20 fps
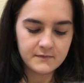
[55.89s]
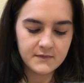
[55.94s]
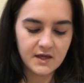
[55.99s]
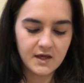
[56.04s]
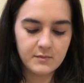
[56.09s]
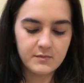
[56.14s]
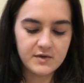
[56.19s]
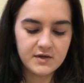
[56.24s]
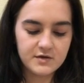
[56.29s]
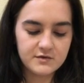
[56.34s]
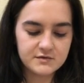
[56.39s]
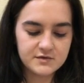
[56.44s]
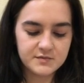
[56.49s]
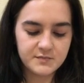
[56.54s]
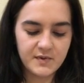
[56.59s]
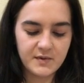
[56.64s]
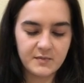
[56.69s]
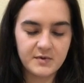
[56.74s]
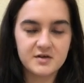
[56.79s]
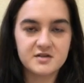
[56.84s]
can be used
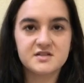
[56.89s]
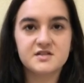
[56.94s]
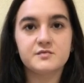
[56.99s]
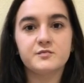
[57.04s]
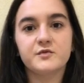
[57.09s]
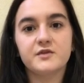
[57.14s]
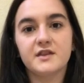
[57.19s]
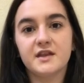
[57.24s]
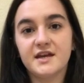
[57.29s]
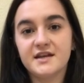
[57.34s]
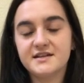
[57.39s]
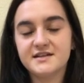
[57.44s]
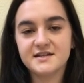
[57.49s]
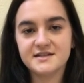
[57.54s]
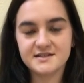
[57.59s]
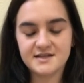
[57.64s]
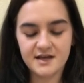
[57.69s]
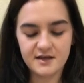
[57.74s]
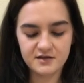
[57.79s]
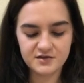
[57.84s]
by a person with
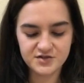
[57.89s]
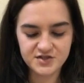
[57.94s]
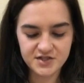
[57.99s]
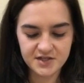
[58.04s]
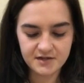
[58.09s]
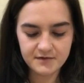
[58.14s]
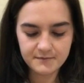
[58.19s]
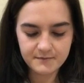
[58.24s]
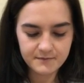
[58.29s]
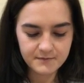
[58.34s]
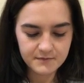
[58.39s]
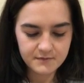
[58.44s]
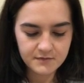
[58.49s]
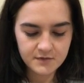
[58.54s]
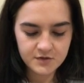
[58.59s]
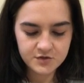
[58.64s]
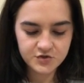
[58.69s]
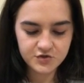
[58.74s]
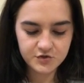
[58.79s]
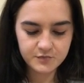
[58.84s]
latex allergy,
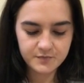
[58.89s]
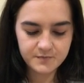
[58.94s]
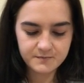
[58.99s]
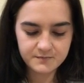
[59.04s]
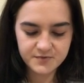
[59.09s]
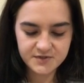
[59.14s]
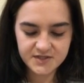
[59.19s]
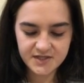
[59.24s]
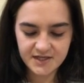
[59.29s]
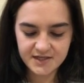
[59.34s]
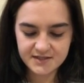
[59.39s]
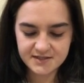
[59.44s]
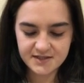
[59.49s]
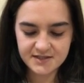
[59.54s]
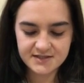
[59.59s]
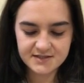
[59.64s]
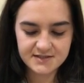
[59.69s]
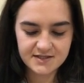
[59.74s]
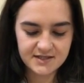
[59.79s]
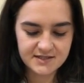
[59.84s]
should protect against